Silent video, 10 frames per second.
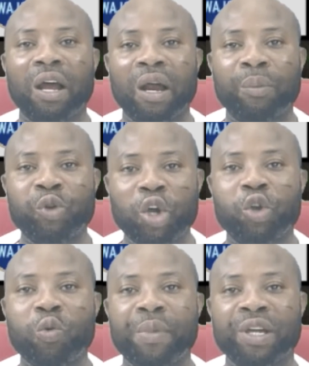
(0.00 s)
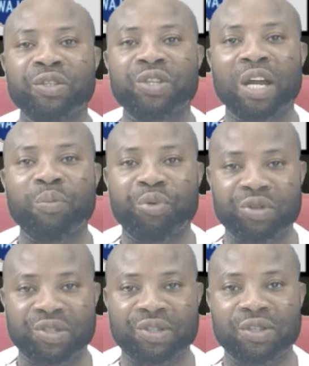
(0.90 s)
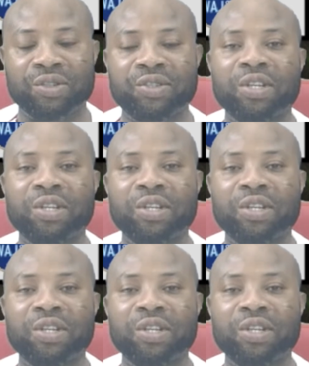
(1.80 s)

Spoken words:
documents and processes,